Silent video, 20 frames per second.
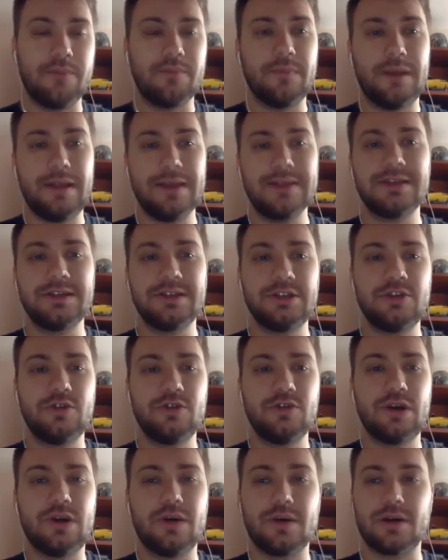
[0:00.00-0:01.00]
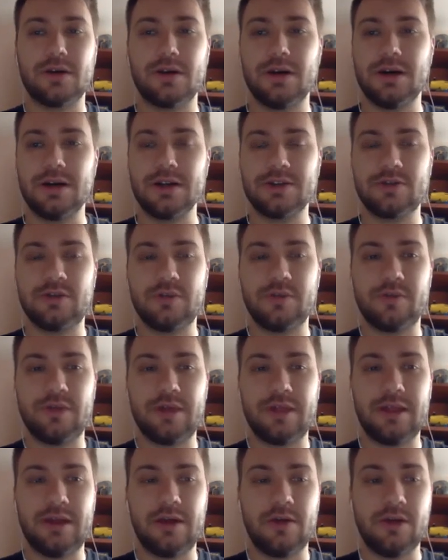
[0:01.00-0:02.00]
let's execute our script
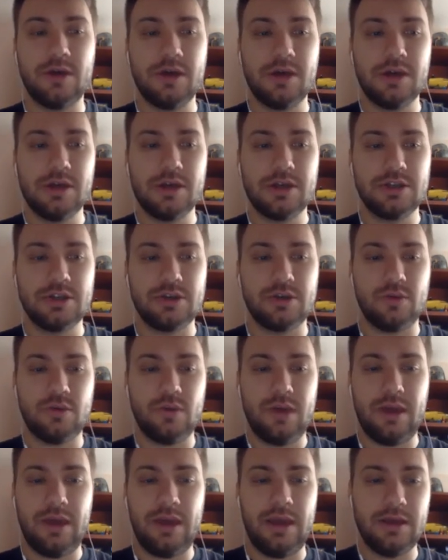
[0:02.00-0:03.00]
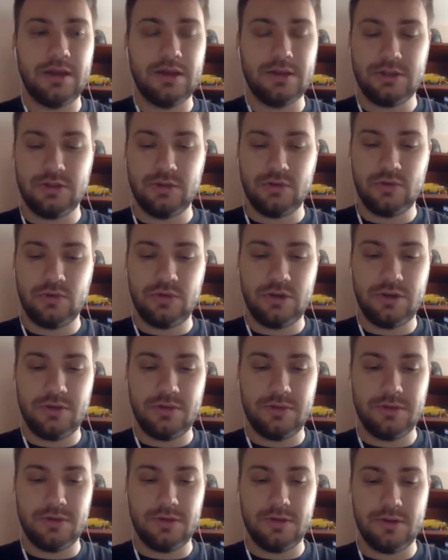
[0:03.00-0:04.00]
right now. So we do it
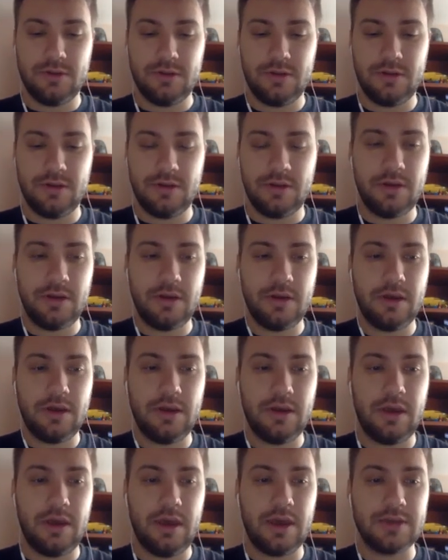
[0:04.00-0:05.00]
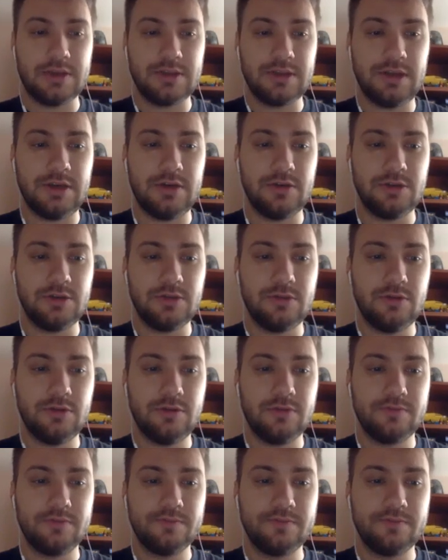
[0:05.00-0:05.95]
executable.